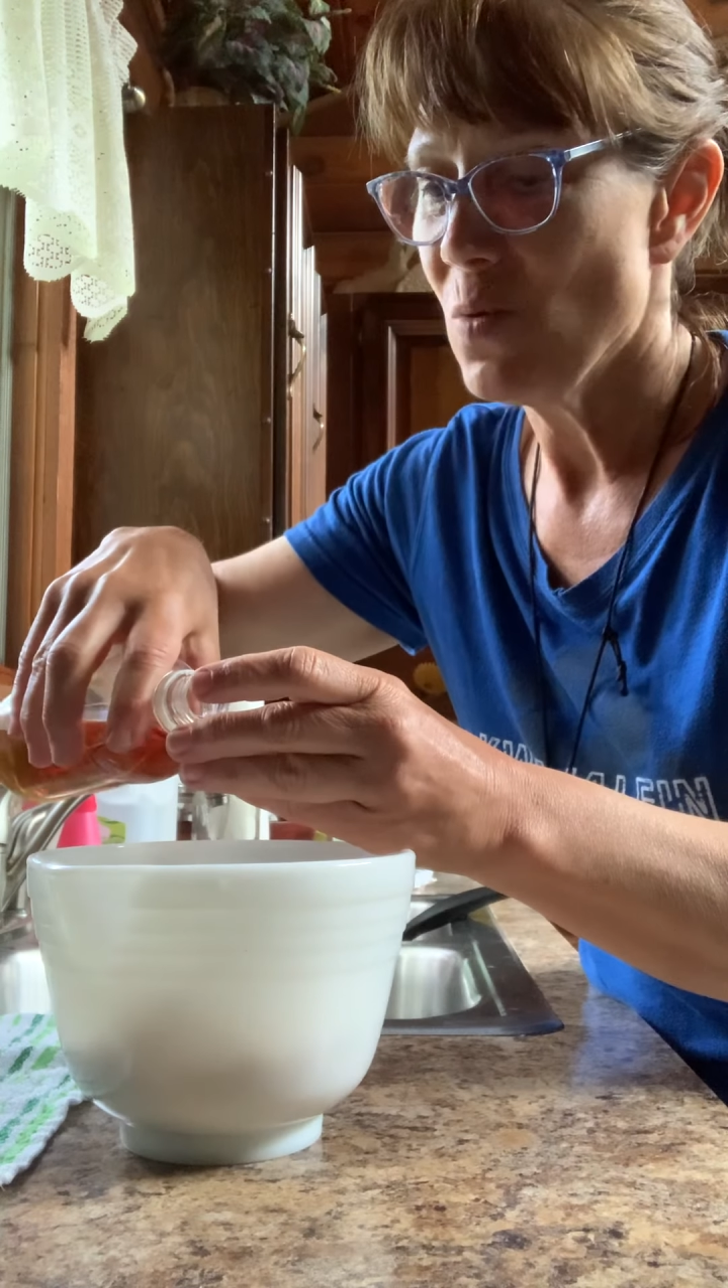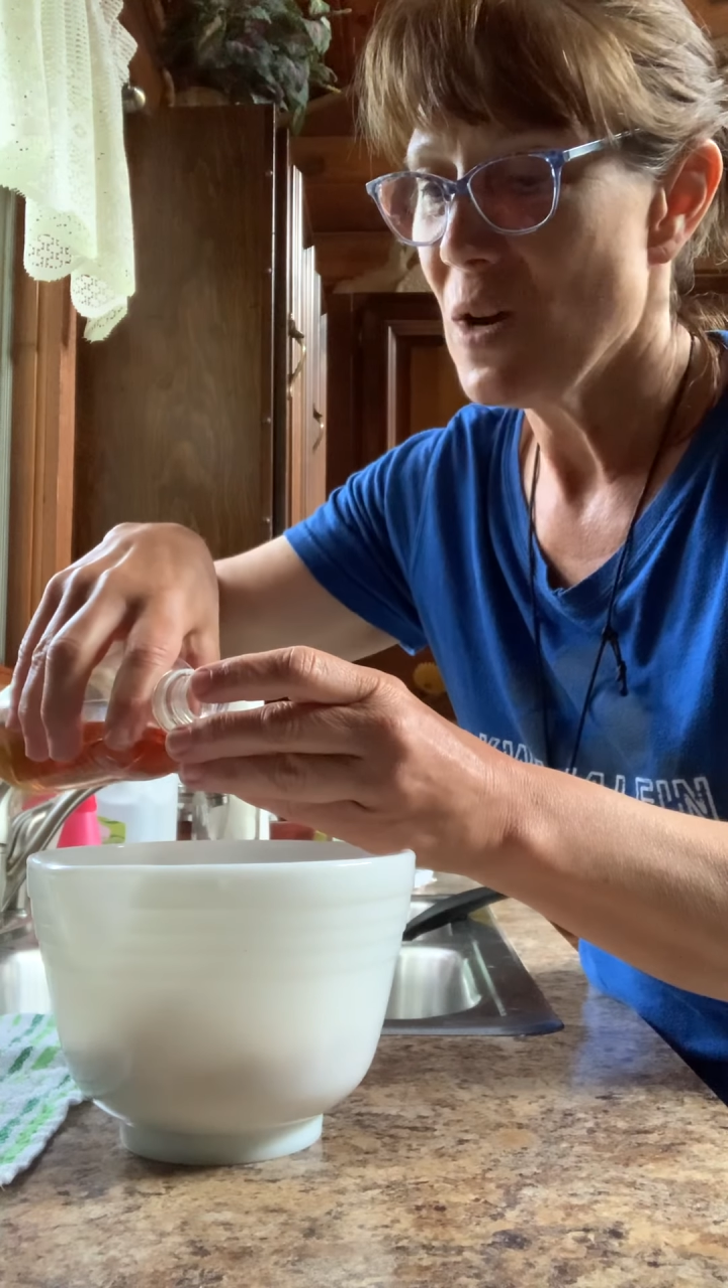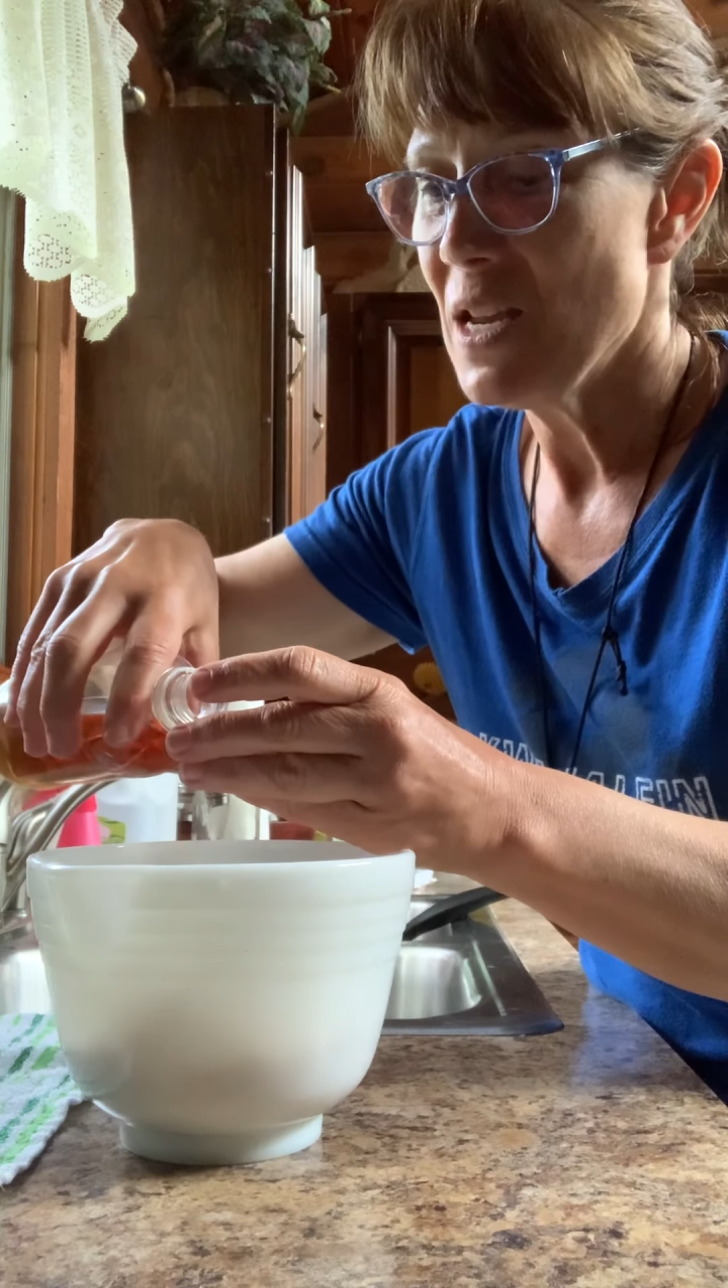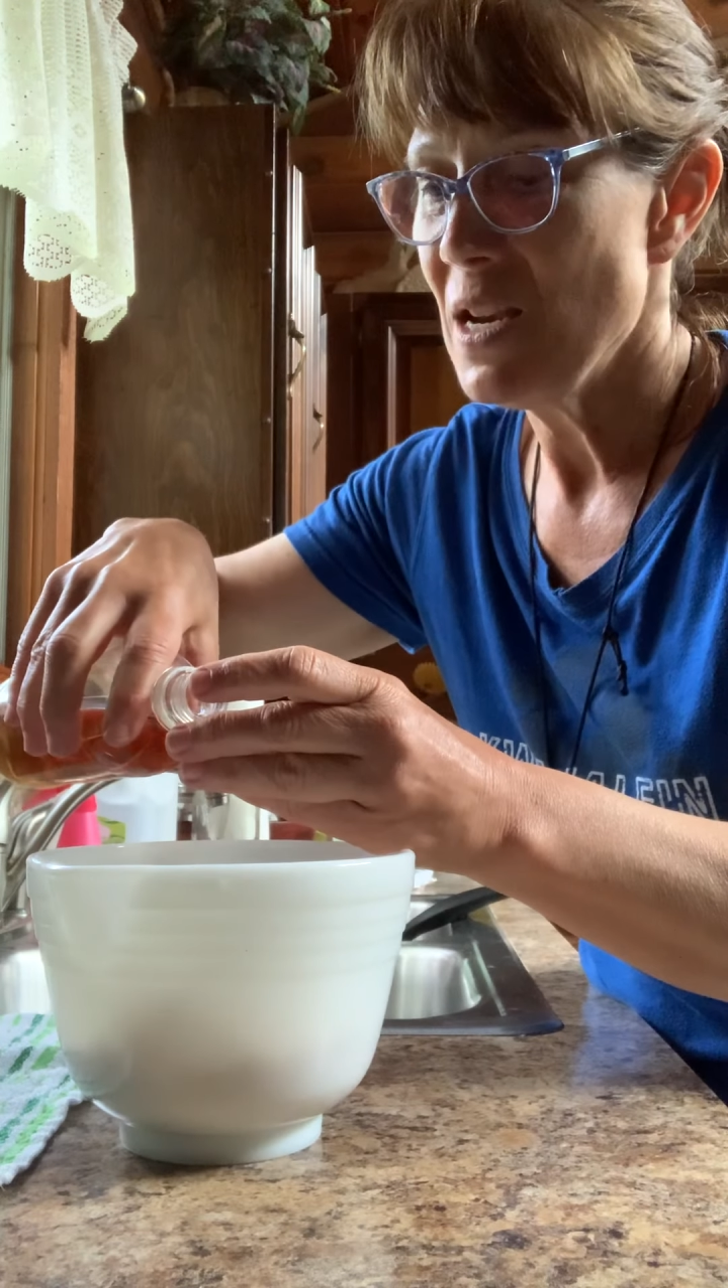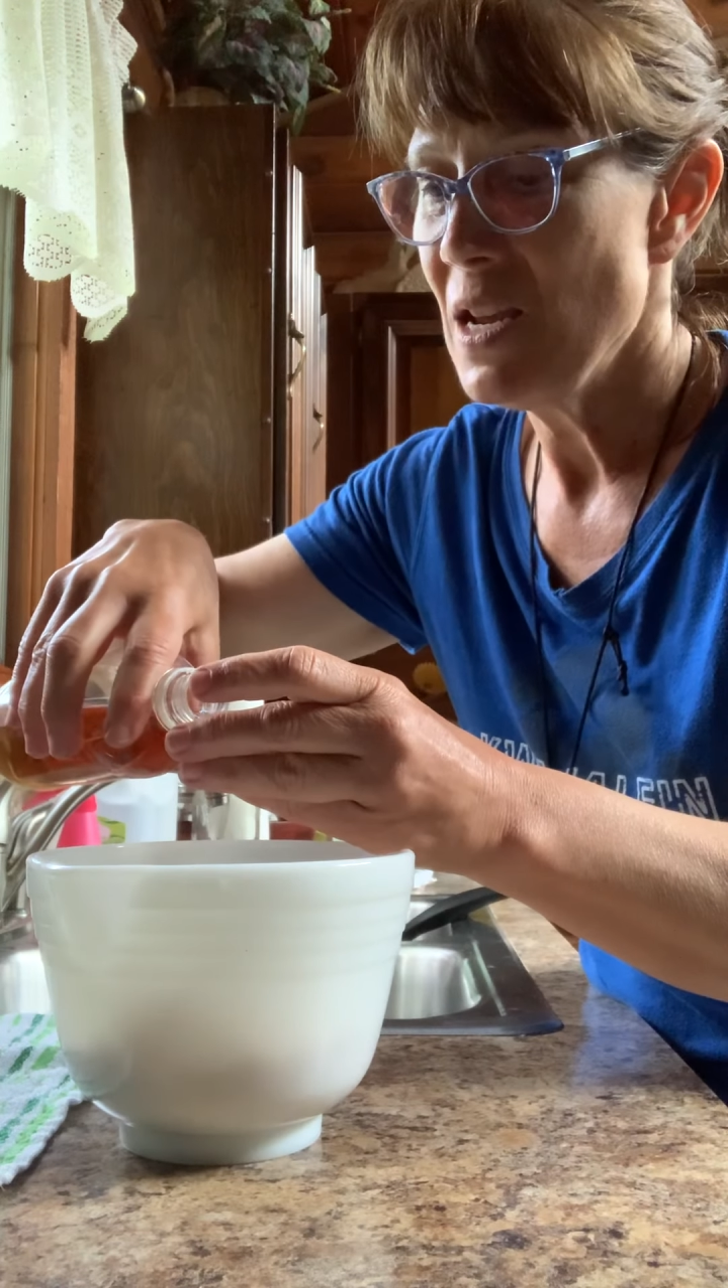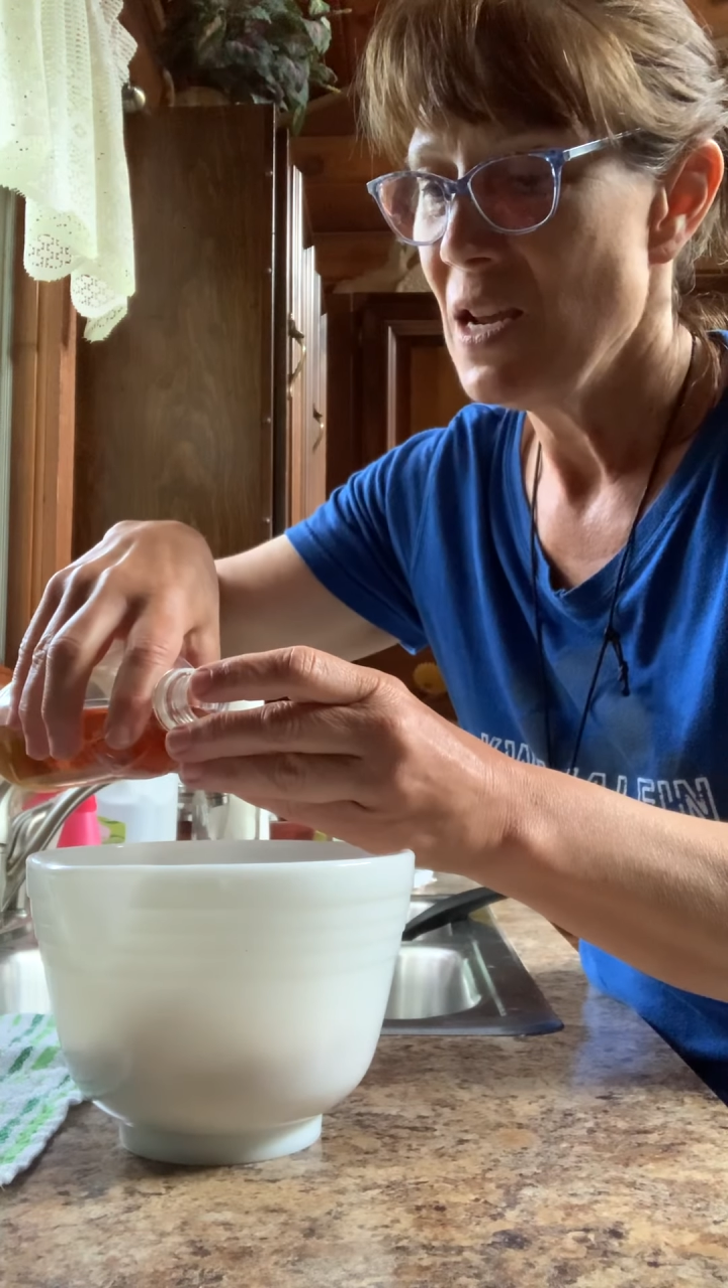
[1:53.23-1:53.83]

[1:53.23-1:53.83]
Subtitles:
one,